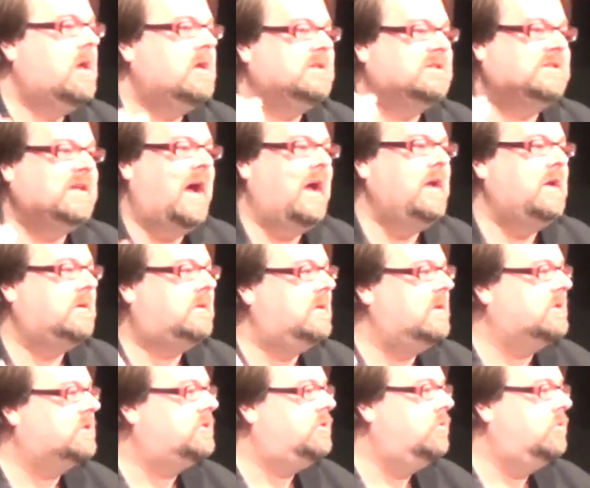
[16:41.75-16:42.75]

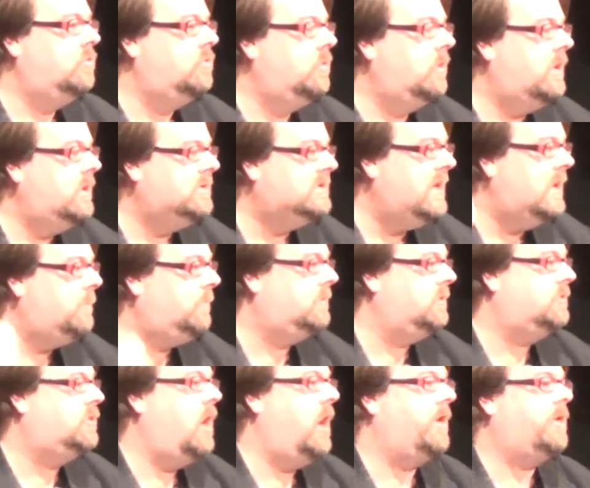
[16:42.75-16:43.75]
scientist who is able
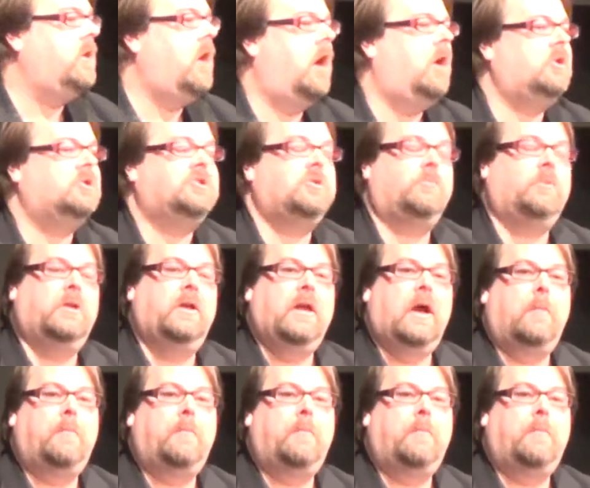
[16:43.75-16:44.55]
to talk knowledgeably